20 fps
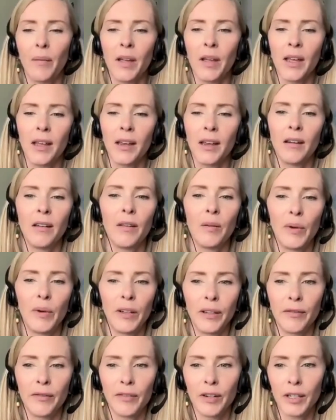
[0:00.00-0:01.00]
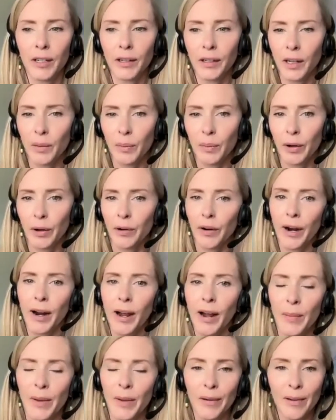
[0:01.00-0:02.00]
in the Brilliant Fertility
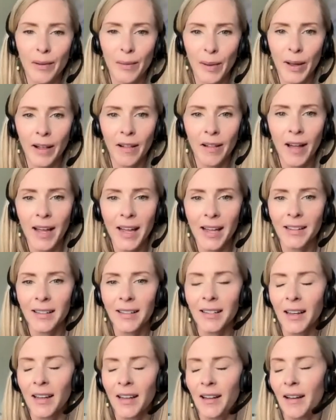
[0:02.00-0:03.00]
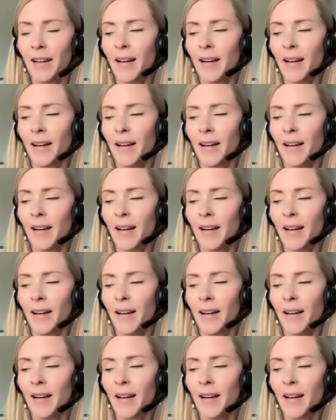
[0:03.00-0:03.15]
Program and with my clients,